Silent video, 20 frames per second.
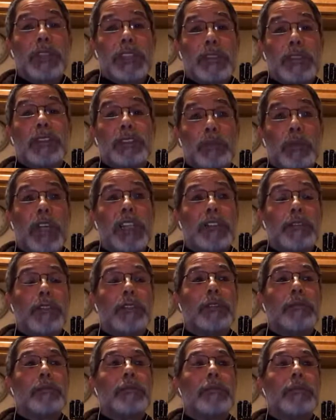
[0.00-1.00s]
was one of
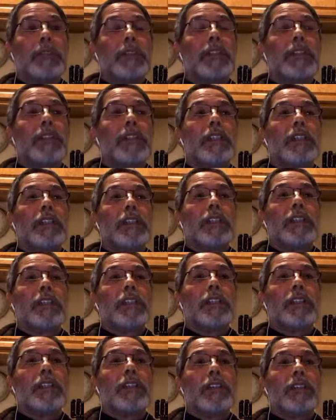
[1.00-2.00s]
them.
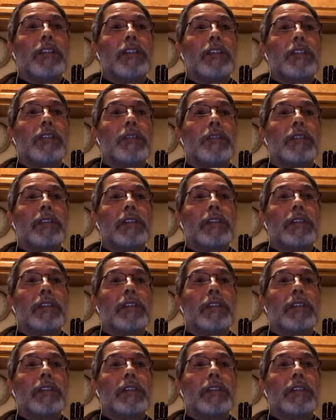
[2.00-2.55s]
You know,